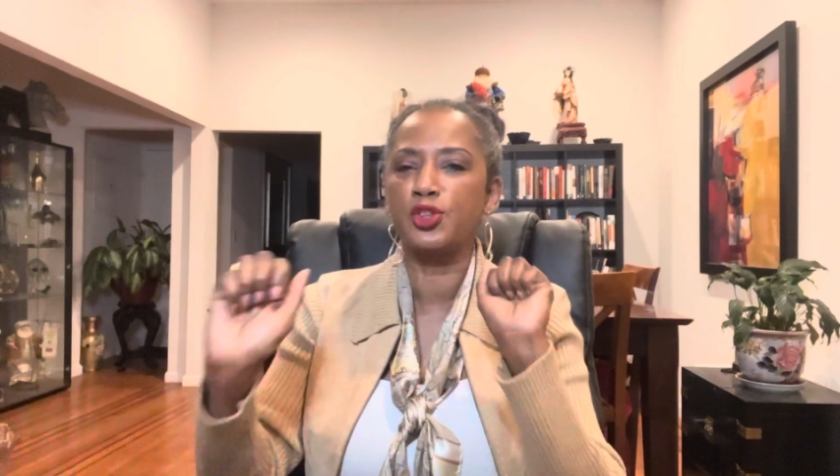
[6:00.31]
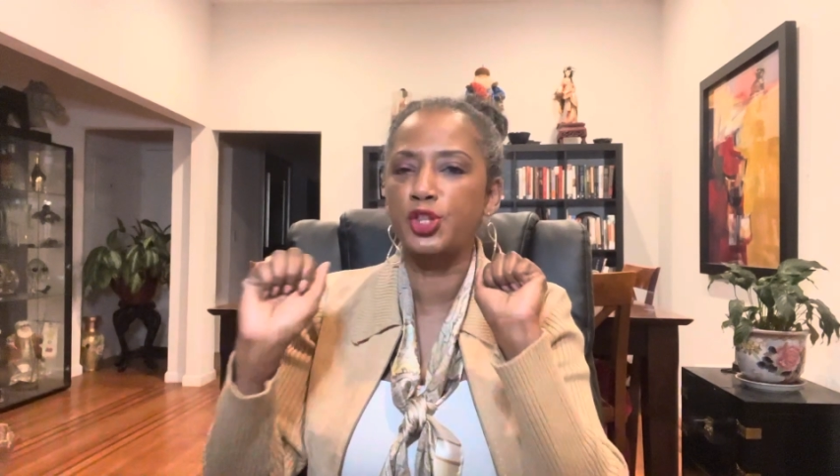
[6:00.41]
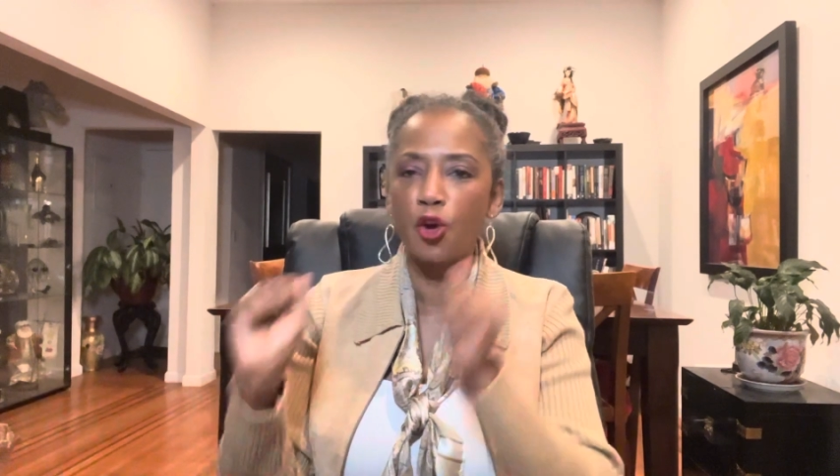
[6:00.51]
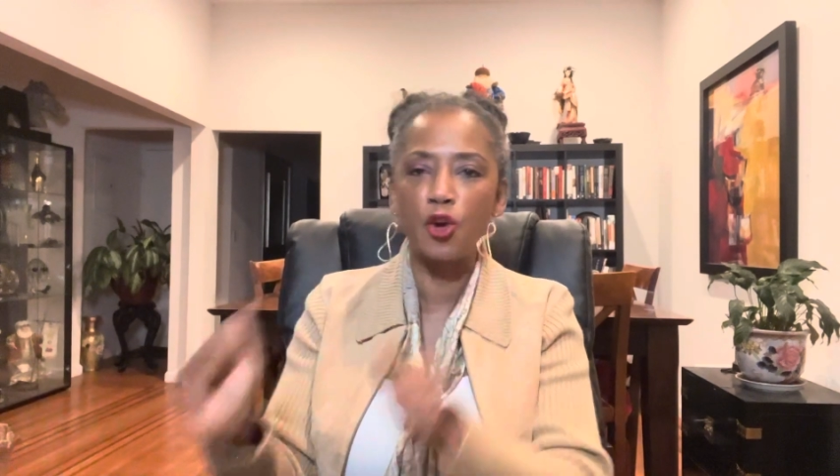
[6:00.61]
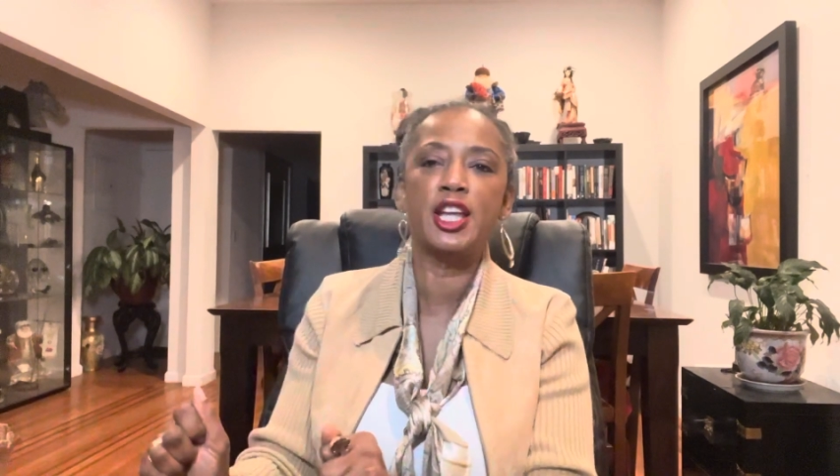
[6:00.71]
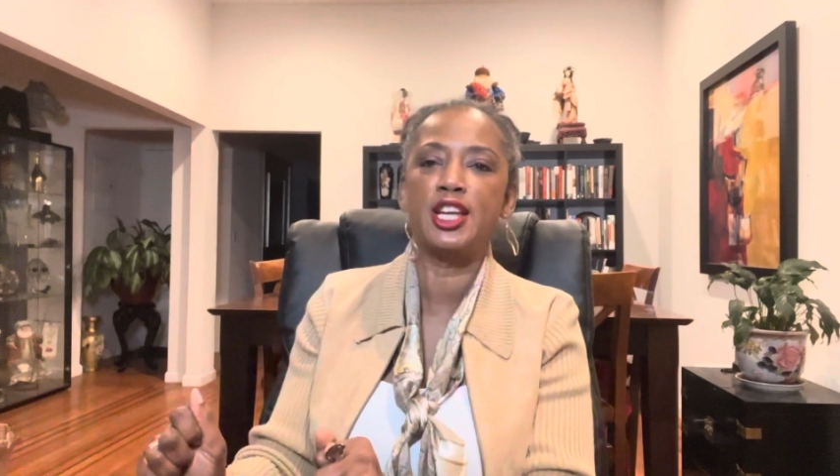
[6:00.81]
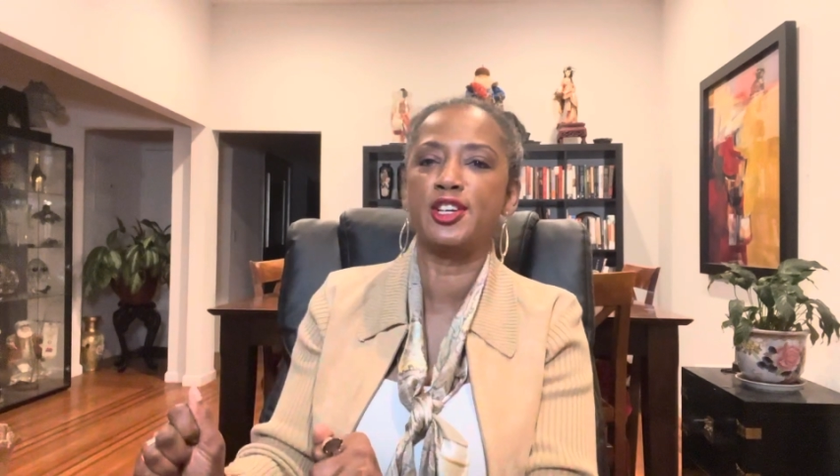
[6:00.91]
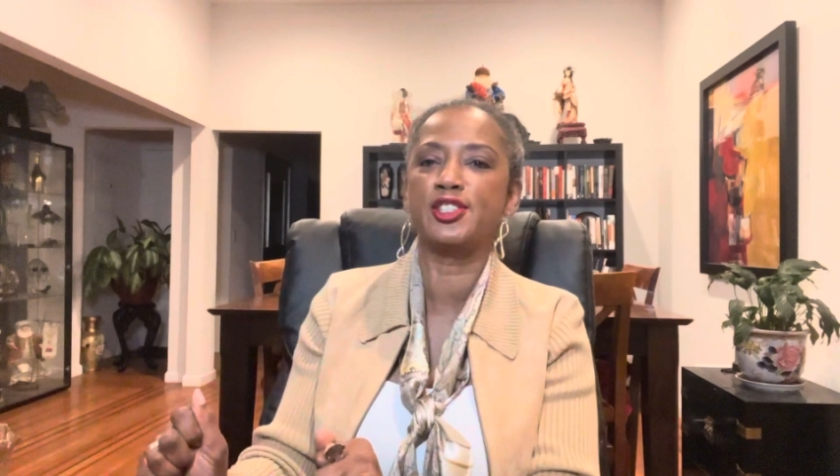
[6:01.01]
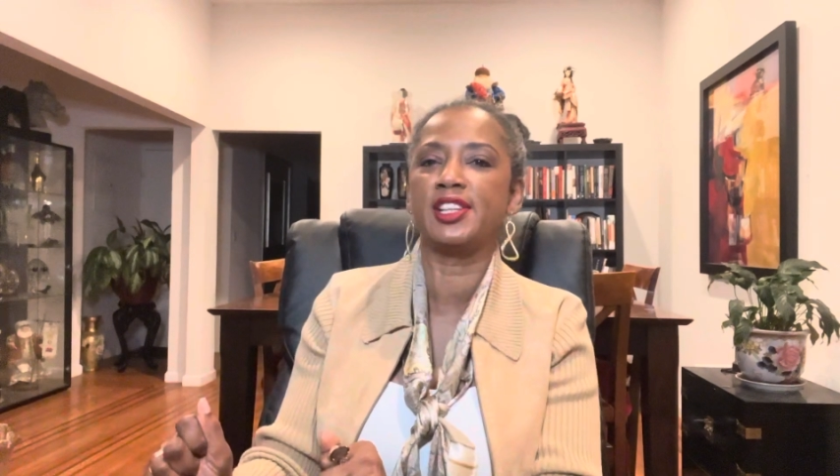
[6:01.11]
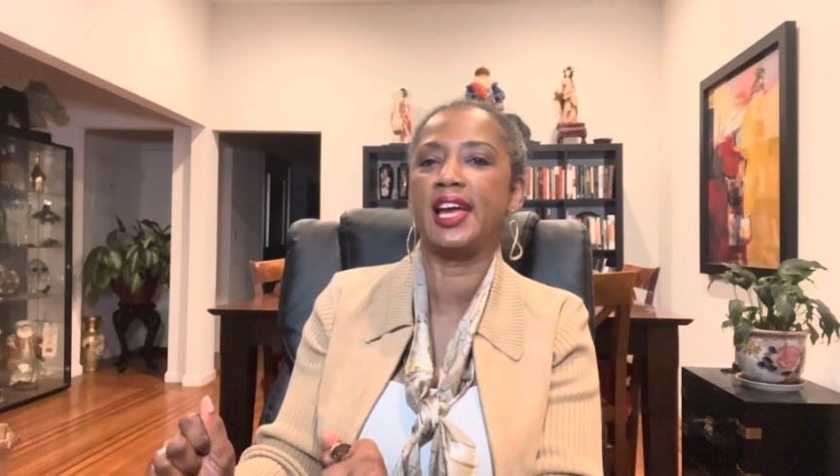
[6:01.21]
30
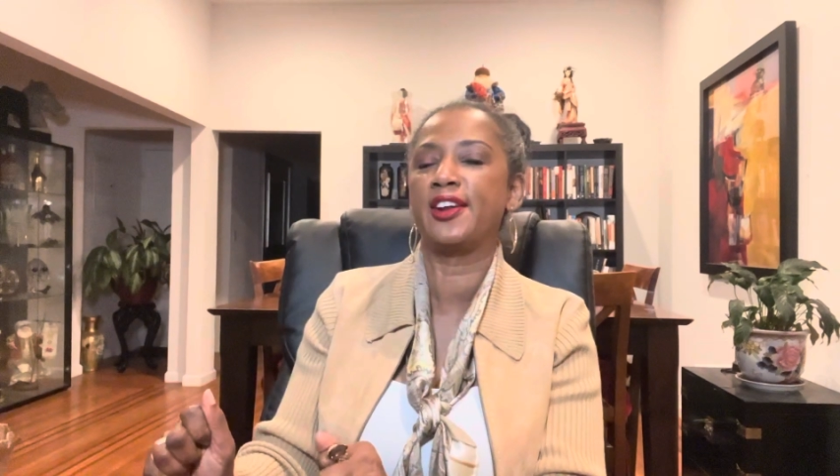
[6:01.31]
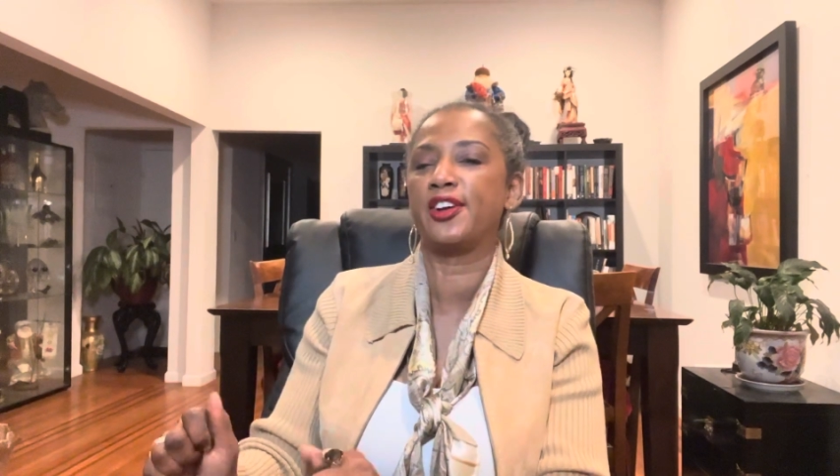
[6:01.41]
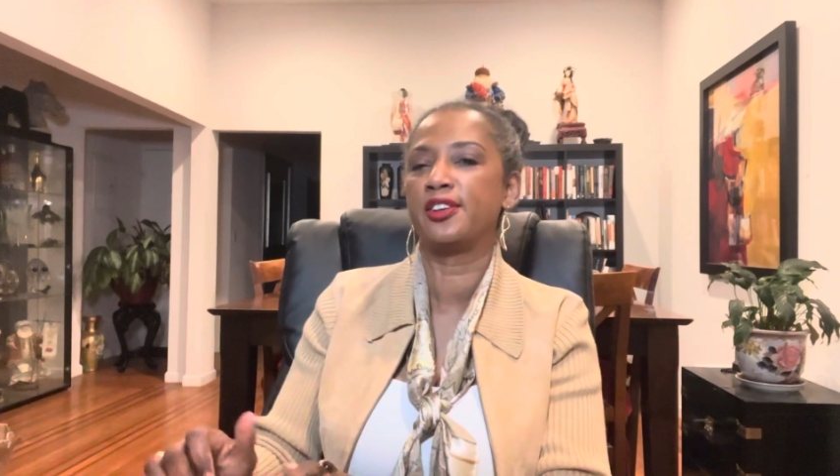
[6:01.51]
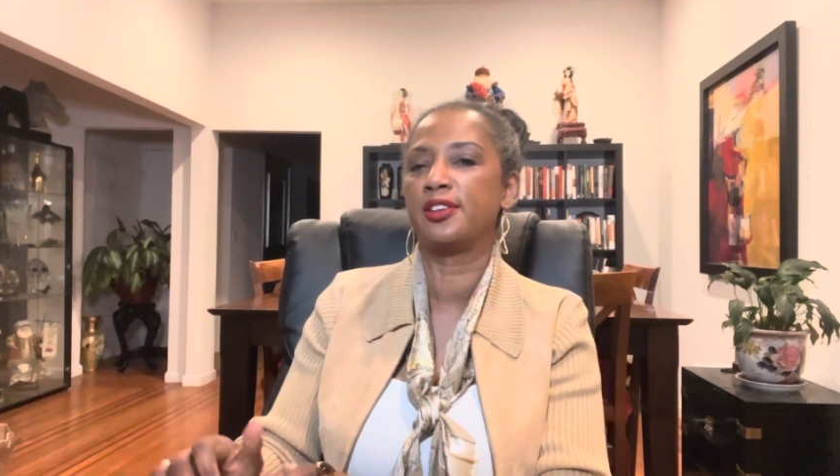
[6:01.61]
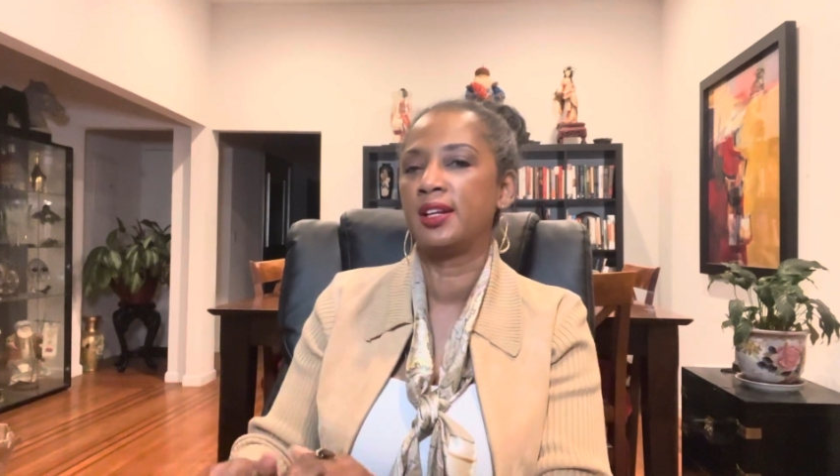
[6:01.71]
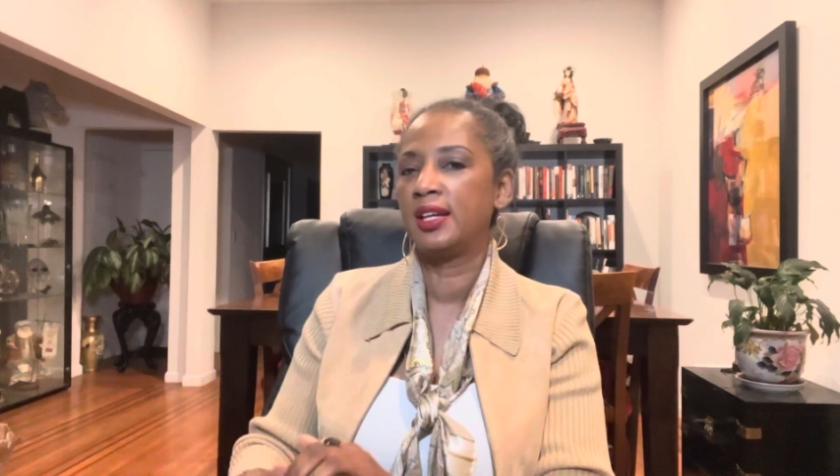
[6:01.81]
years later.